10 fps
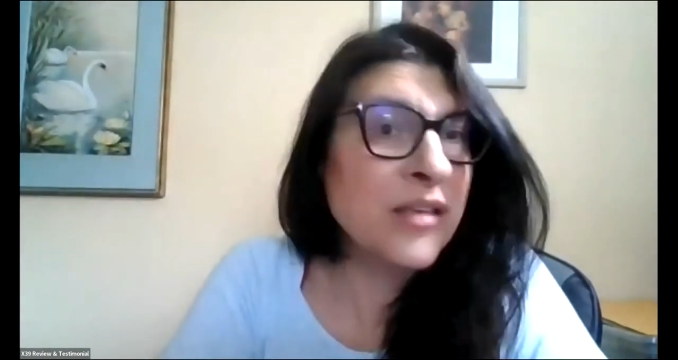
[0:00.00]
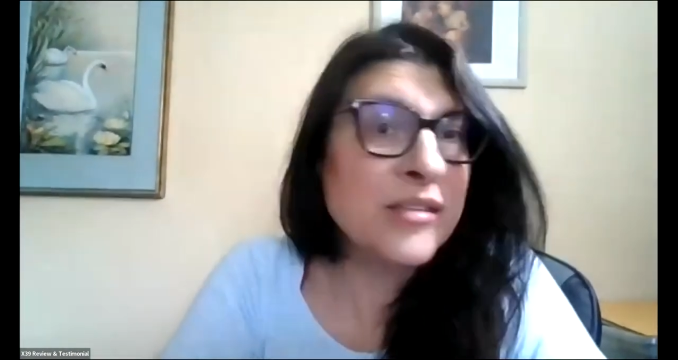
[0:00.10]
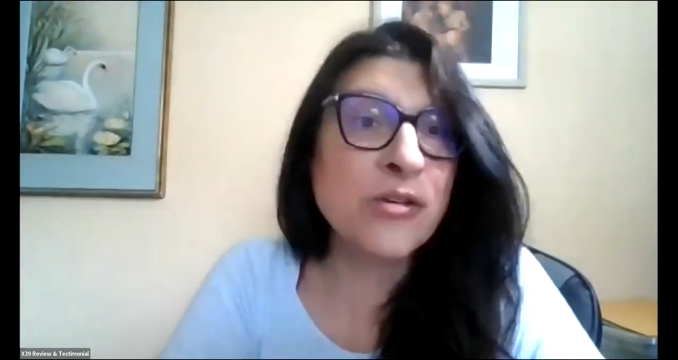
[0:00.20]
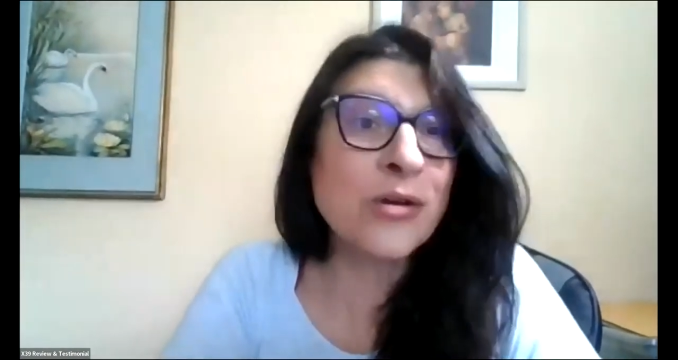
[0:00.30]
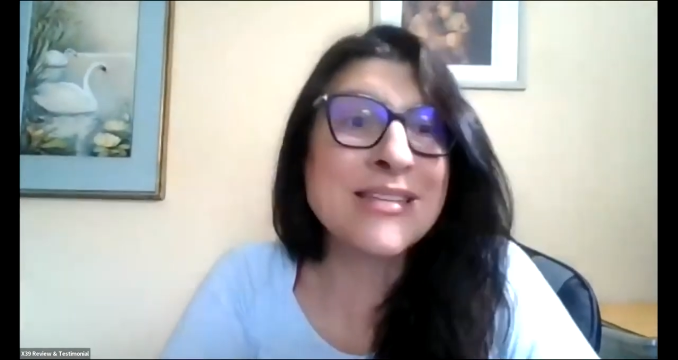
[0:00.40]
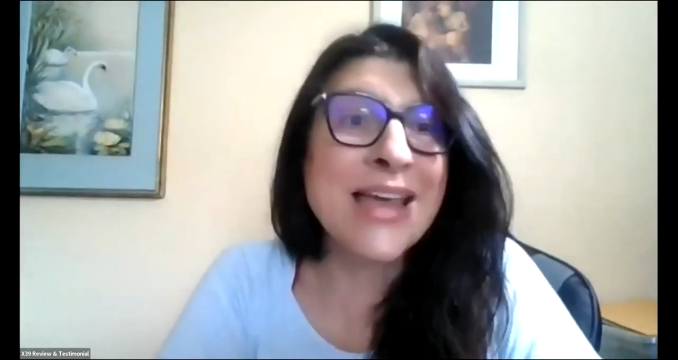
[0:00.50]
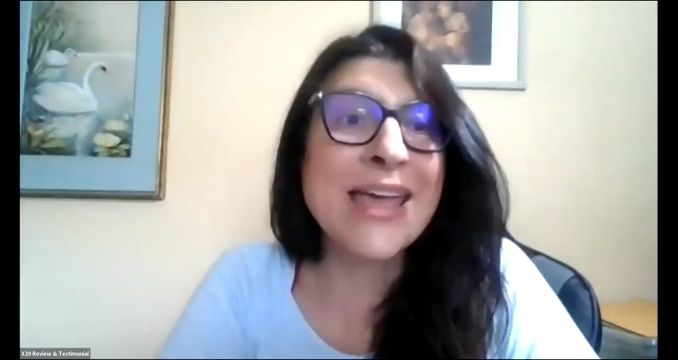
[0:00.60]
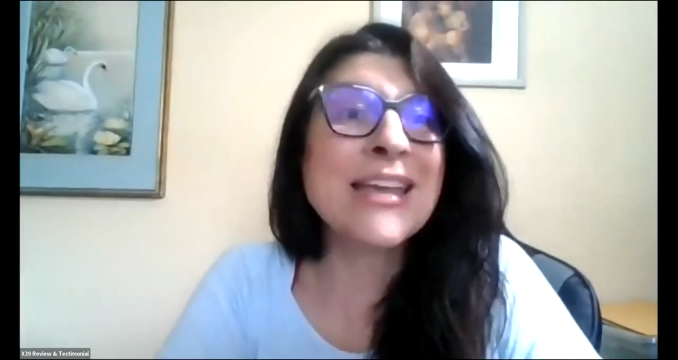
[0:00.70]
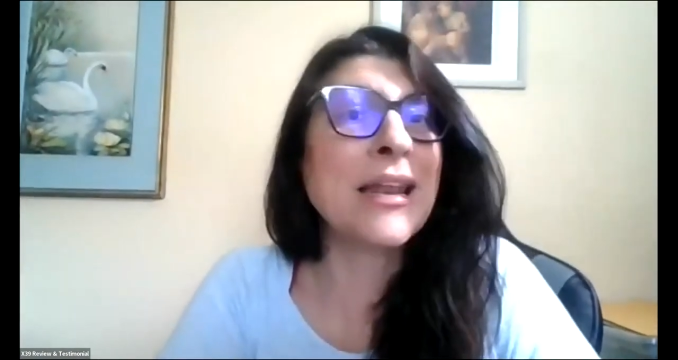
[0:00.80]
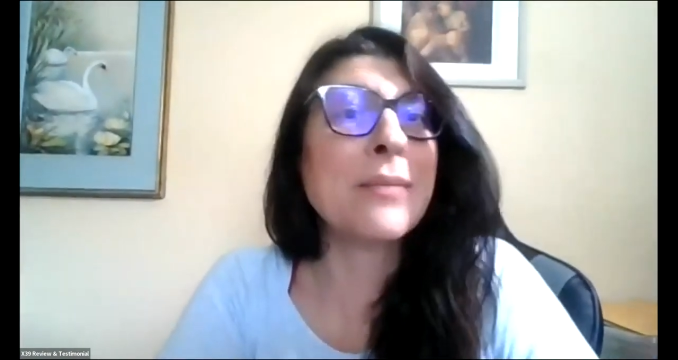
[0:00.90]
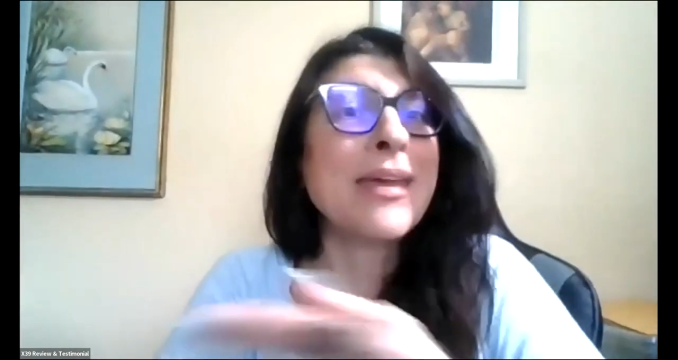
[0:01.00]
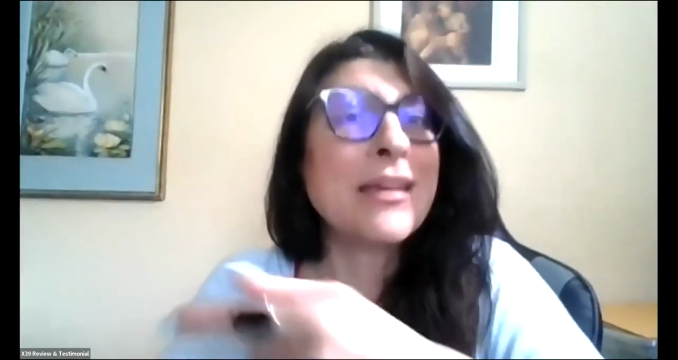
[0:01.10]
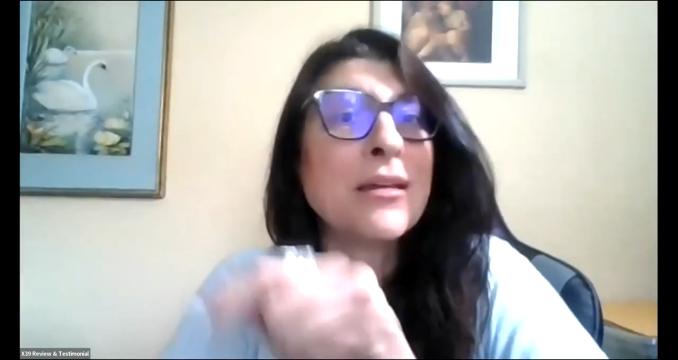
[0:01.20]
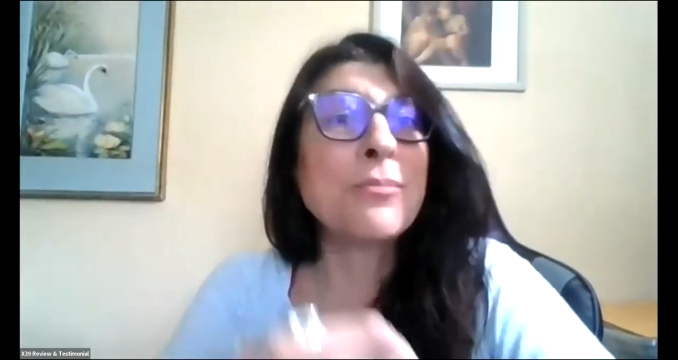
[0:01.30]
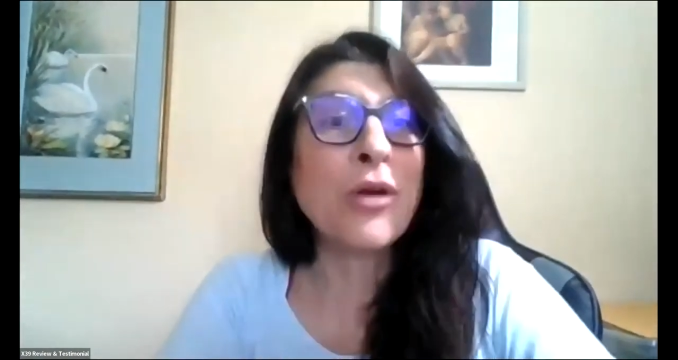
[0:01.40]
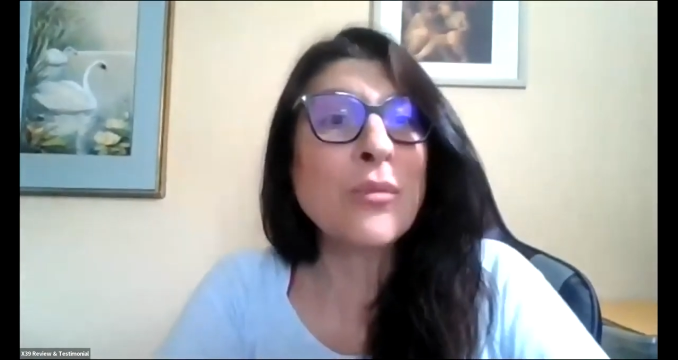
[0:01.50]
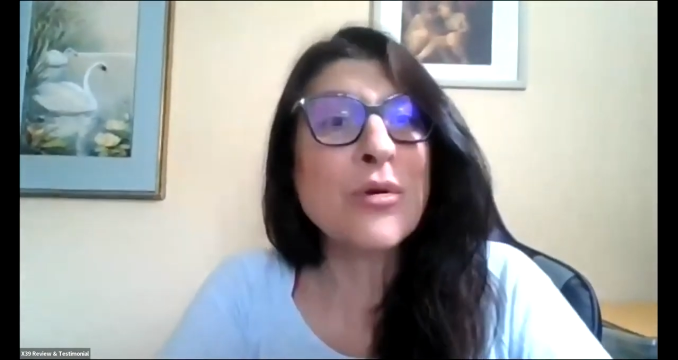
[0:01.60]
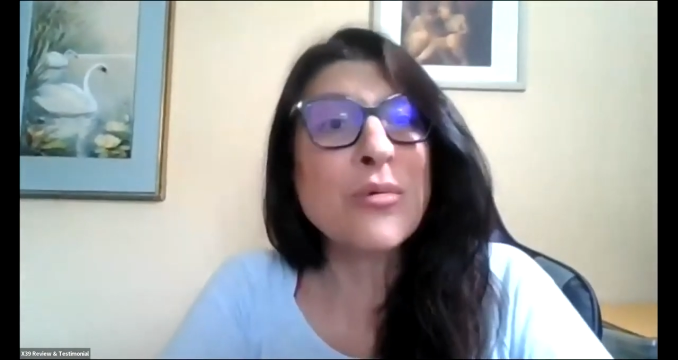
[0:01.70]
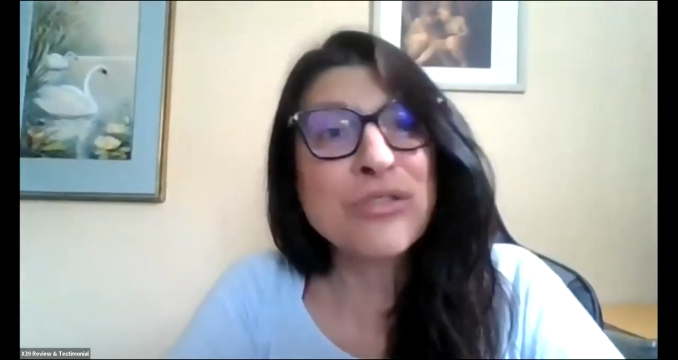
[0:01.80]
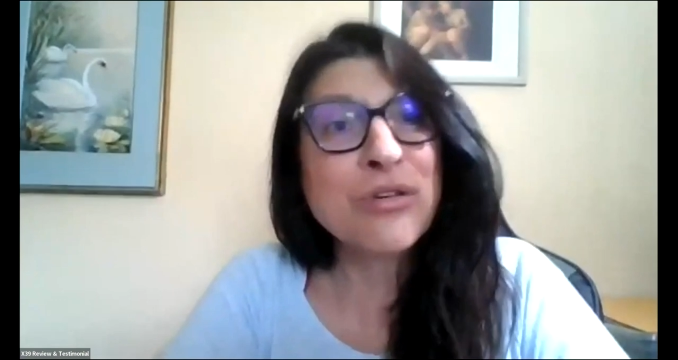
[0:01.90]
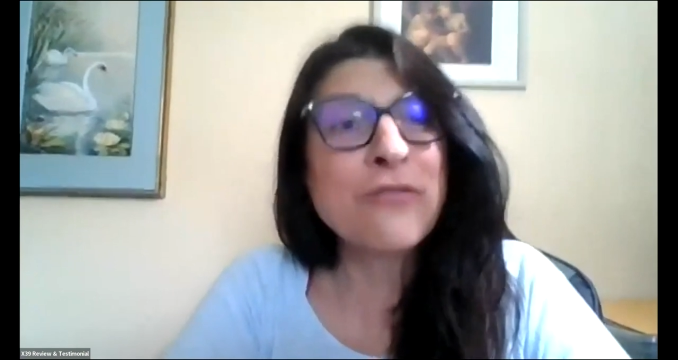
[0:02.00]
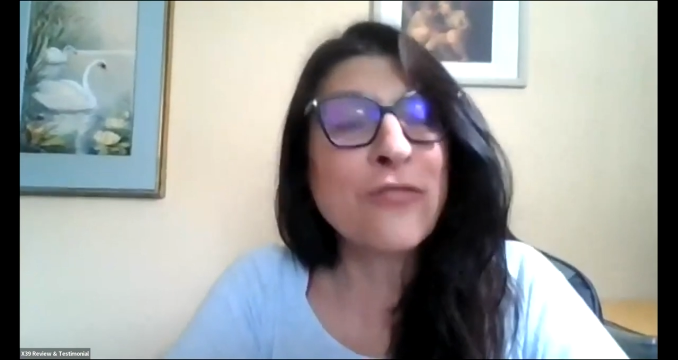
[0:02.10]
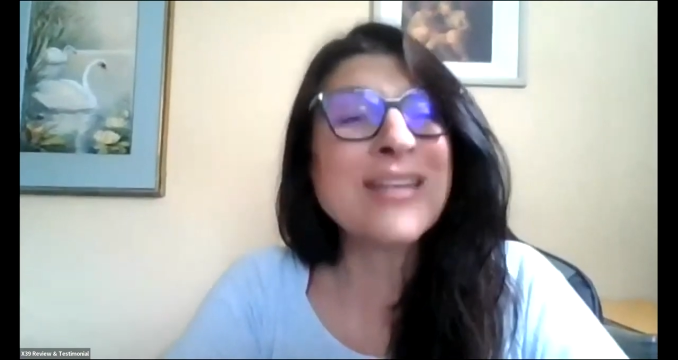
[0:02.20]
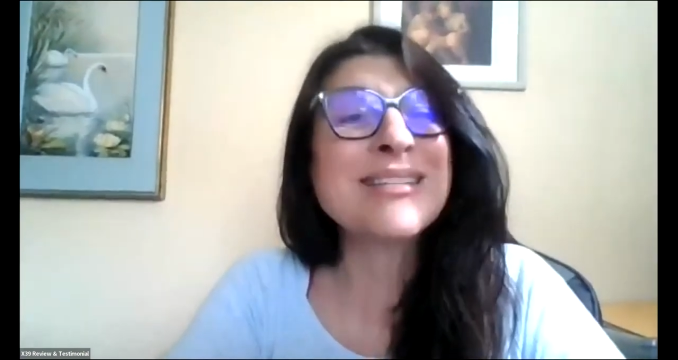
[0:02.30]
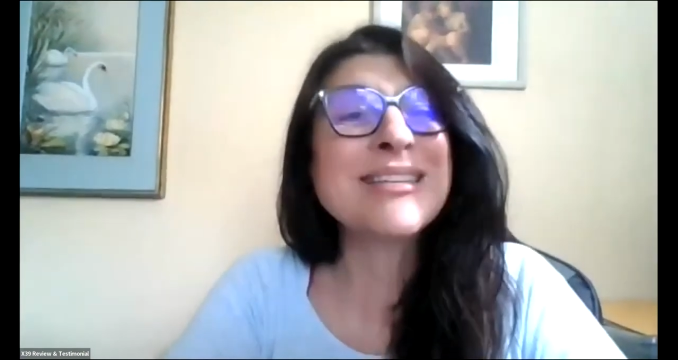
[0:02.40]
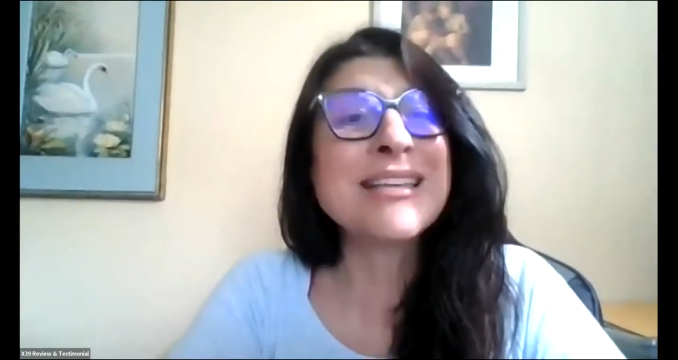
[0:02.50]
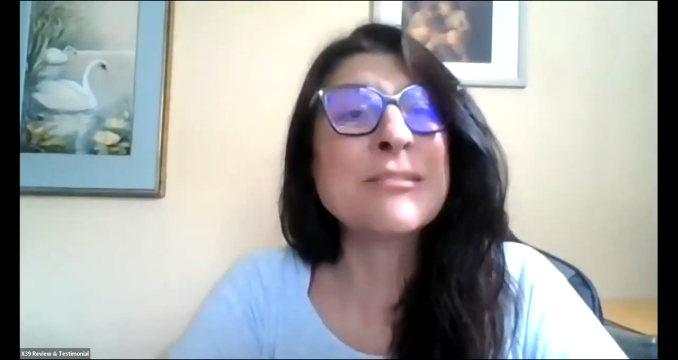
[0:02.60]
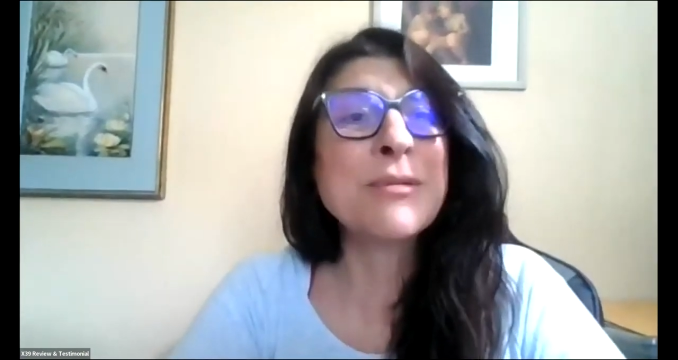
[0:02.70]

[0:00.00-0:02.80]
Is there a day? Can I make an appointment with your front desk?